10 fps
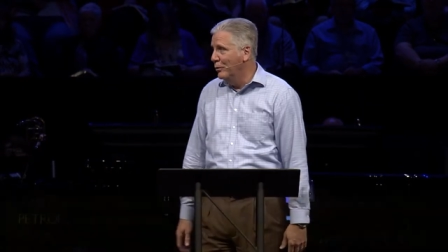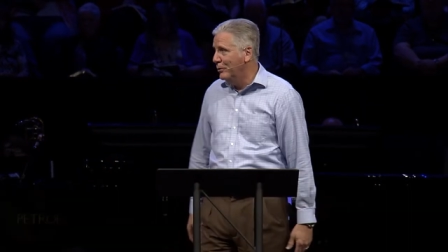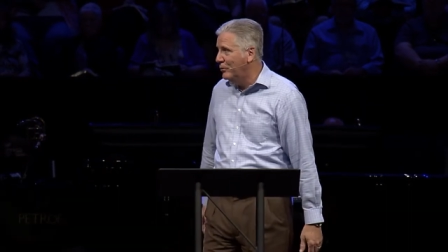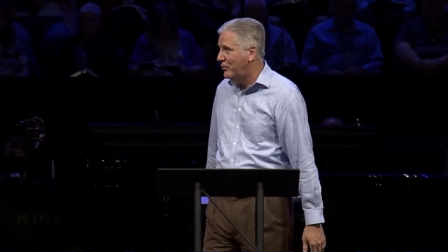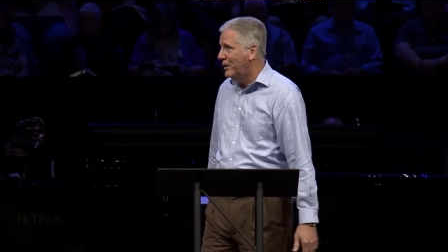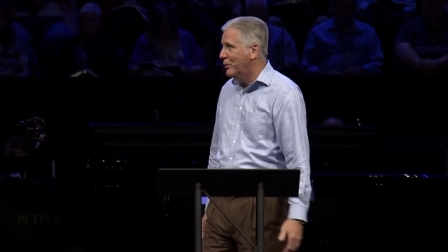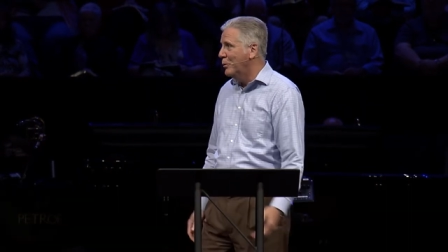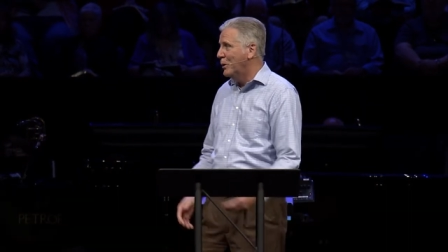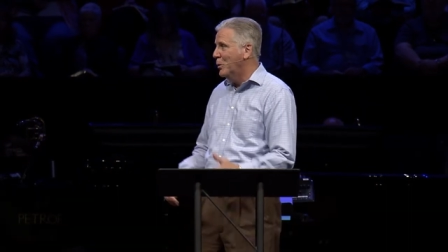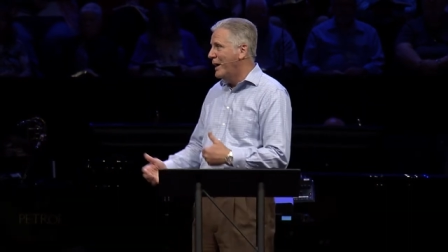You see that when
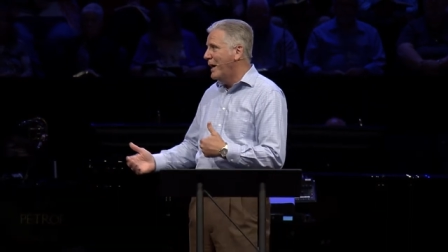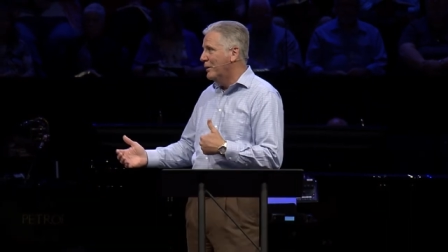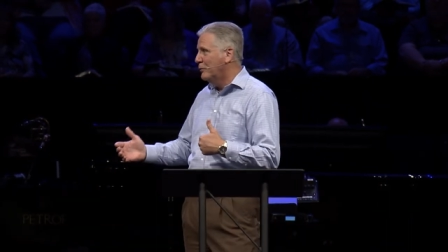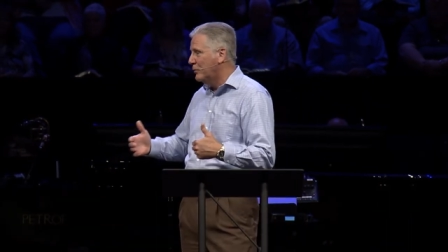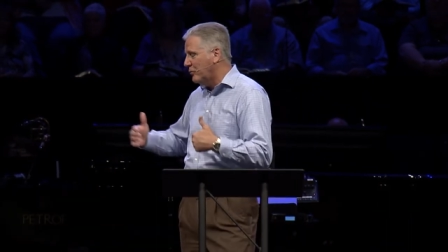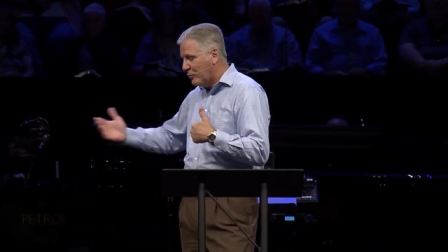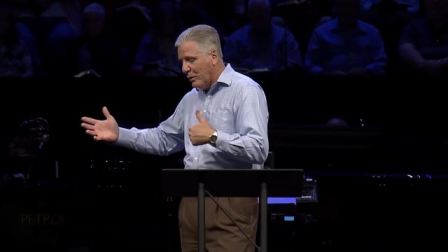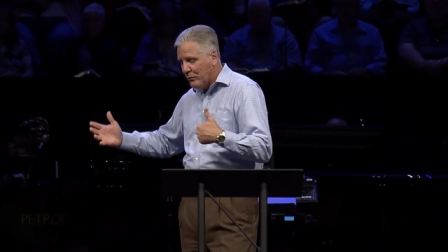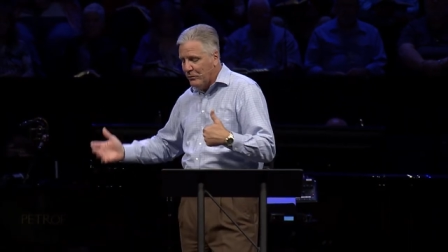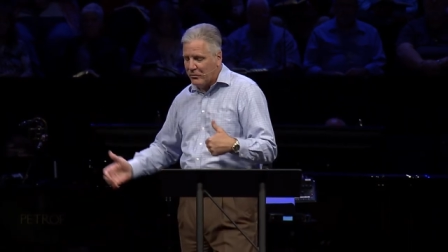he went out in verses
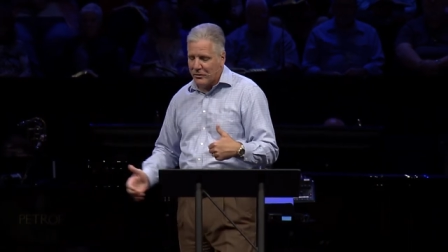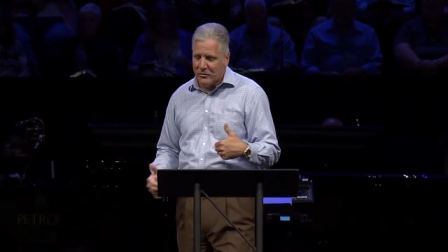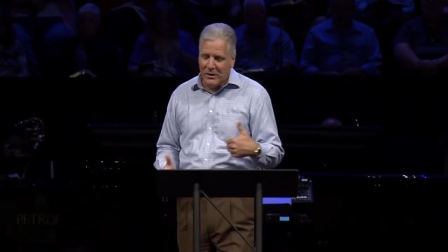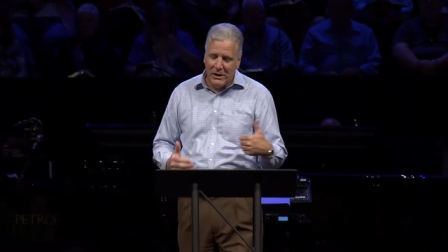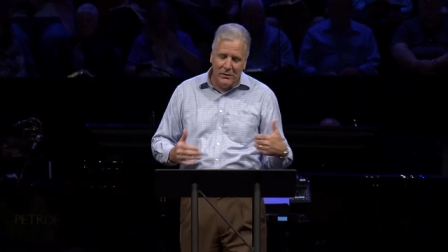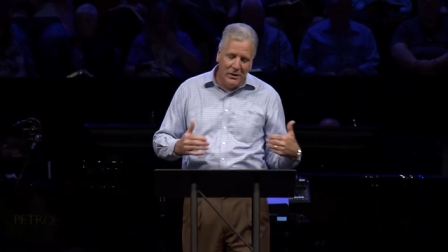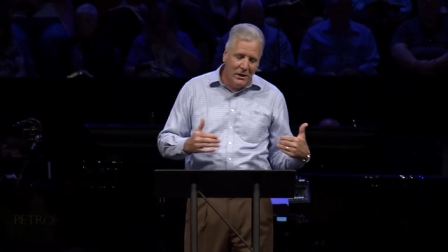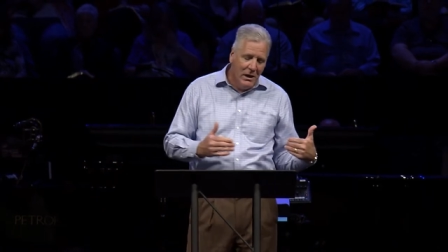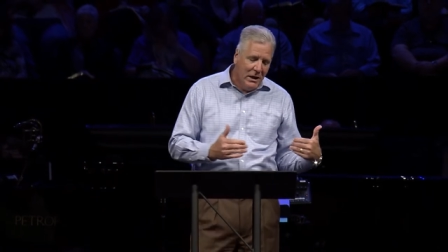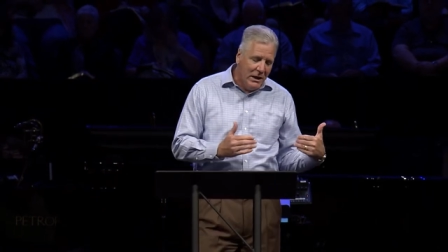12 through 16 that
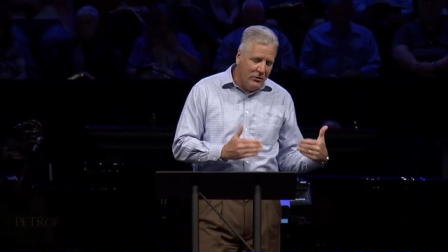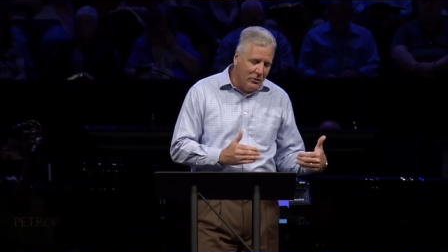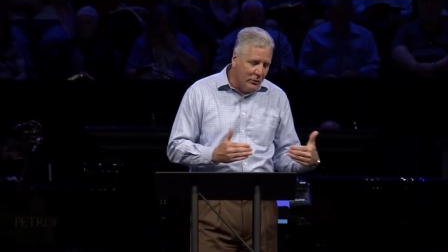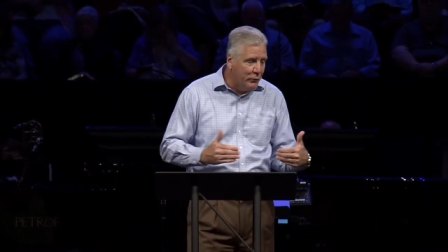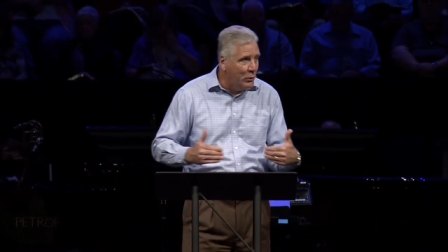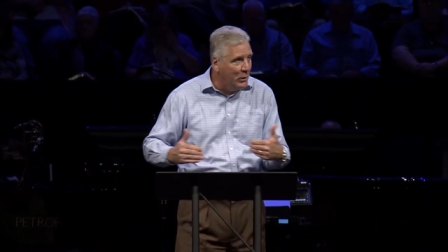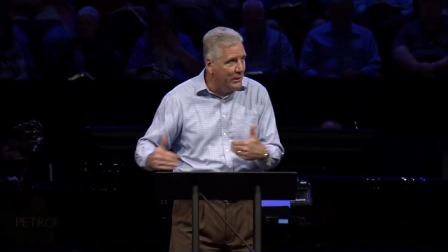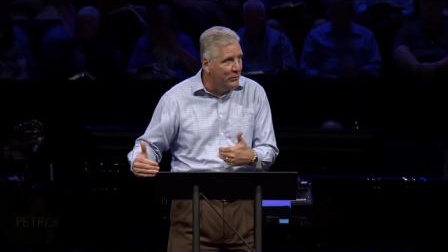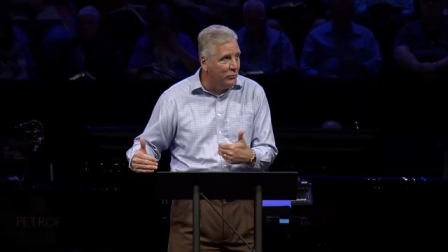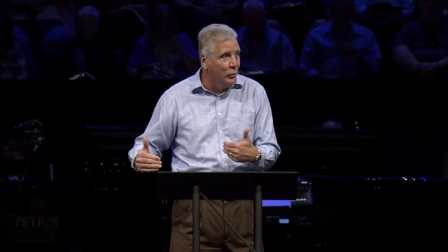he took a few
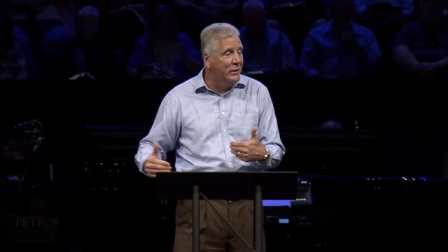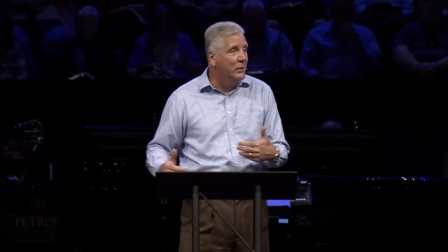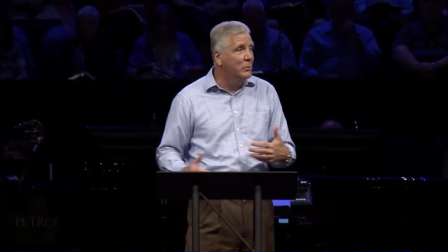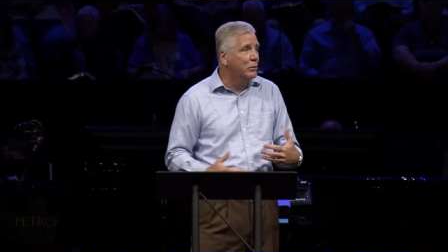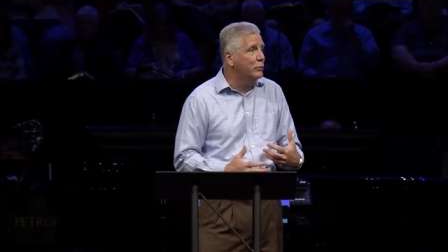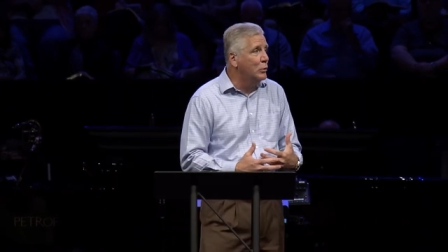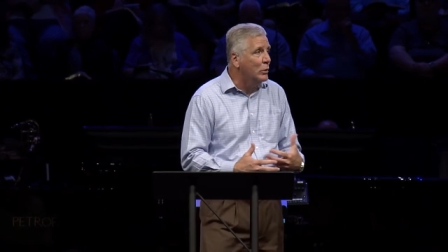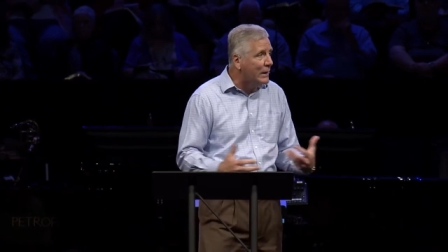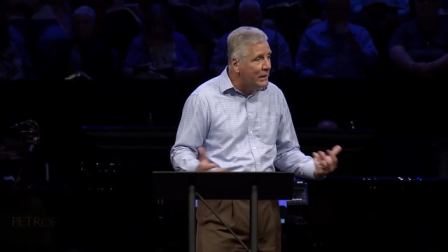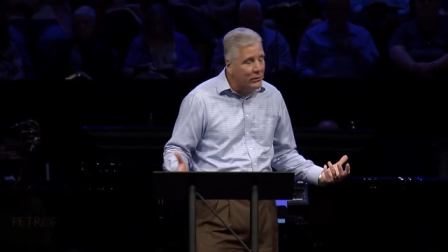leaders with him, but a few
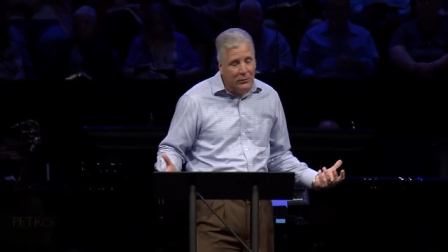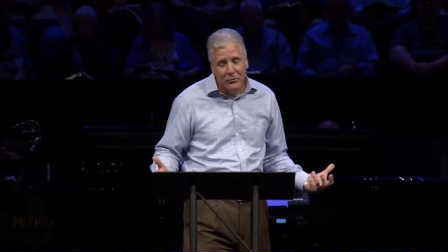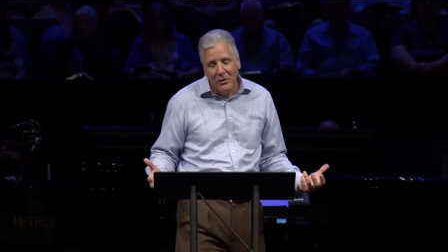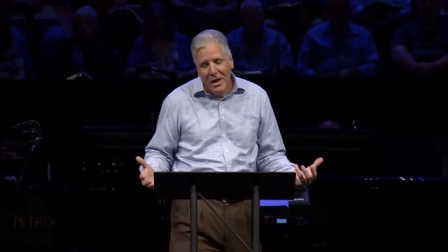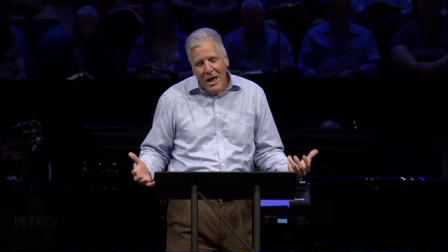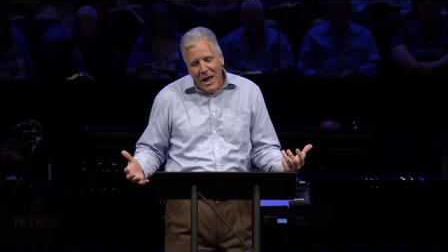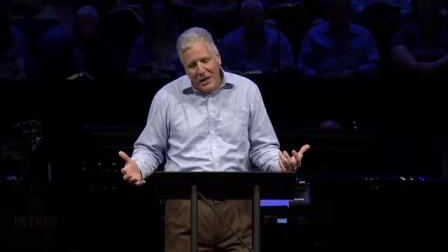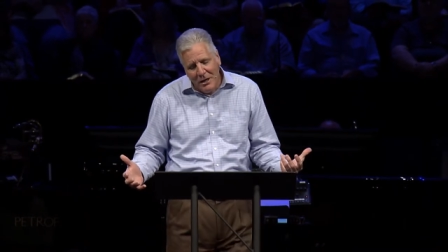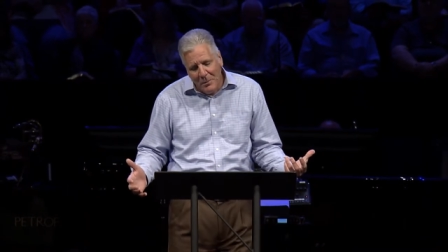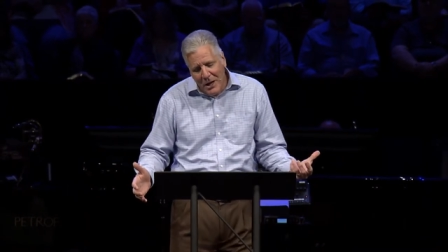leaders and
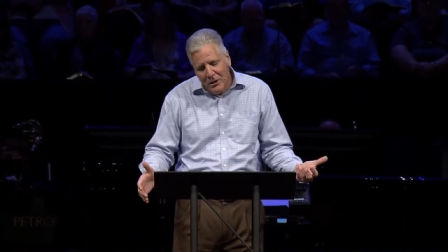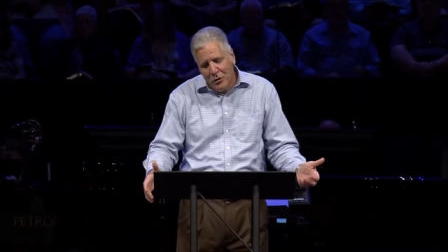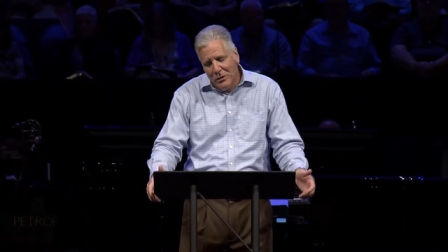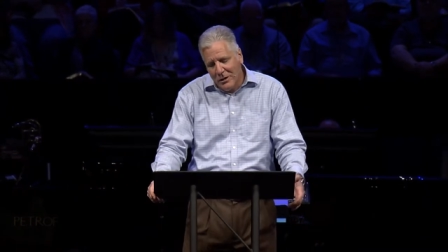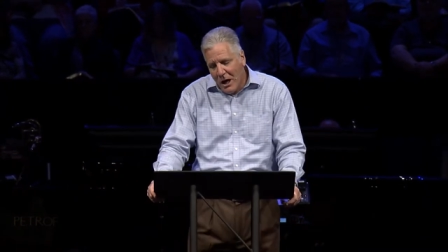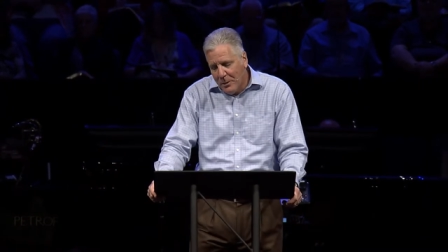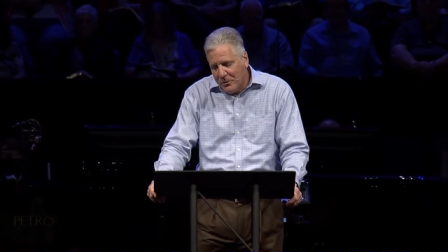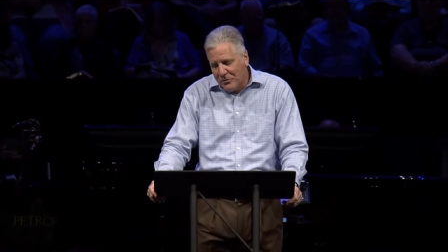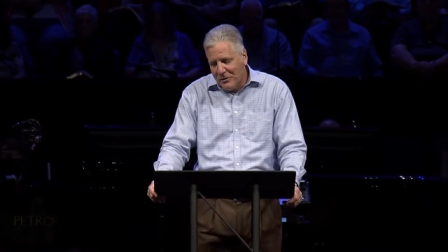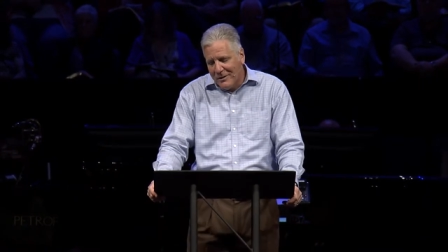Nehemiah couldn't
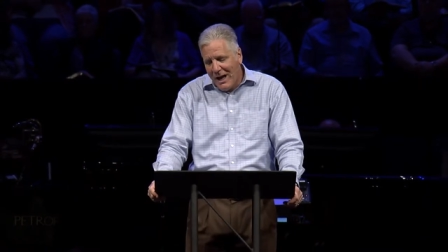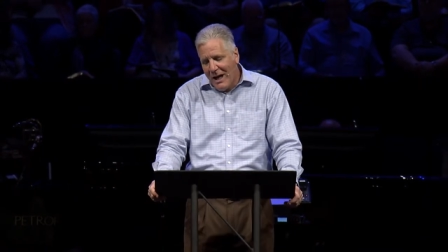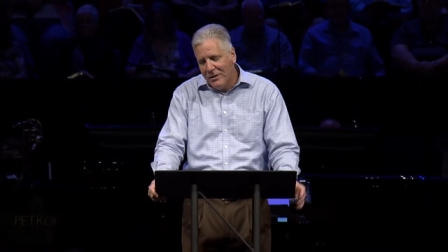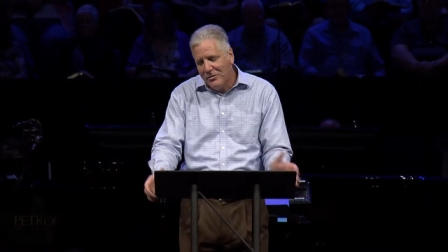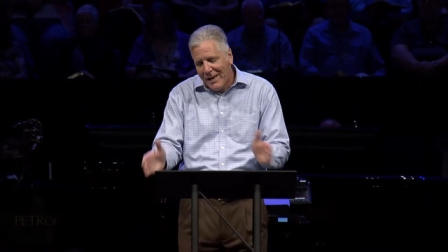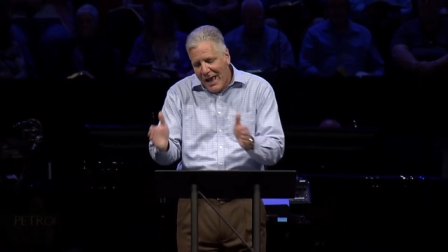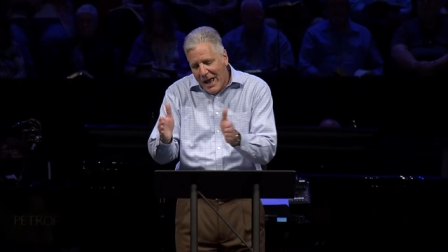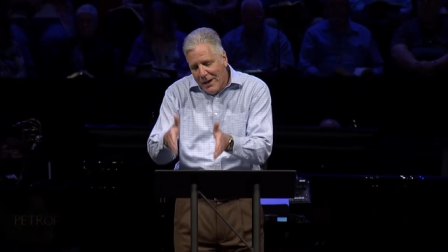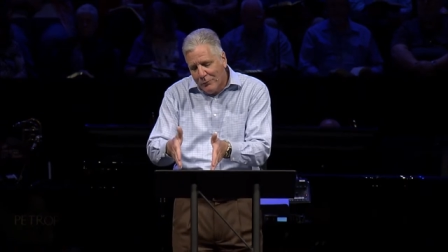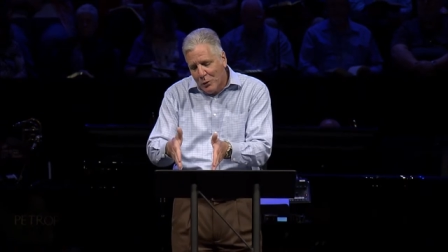accomplish the task.
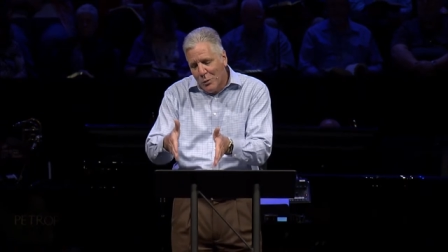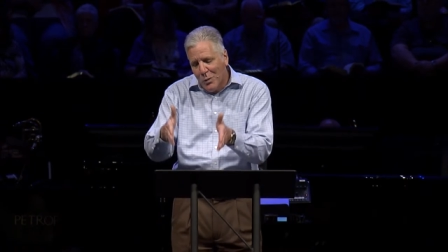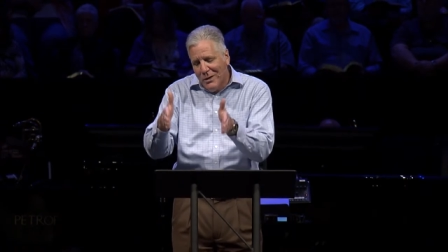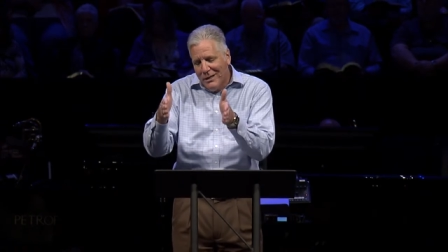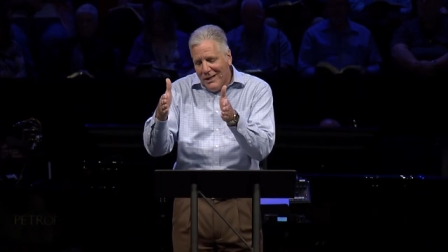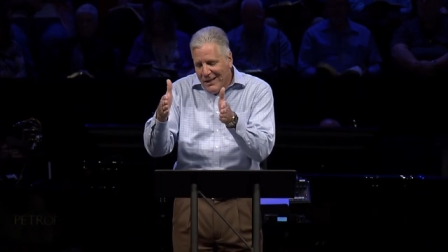Everyone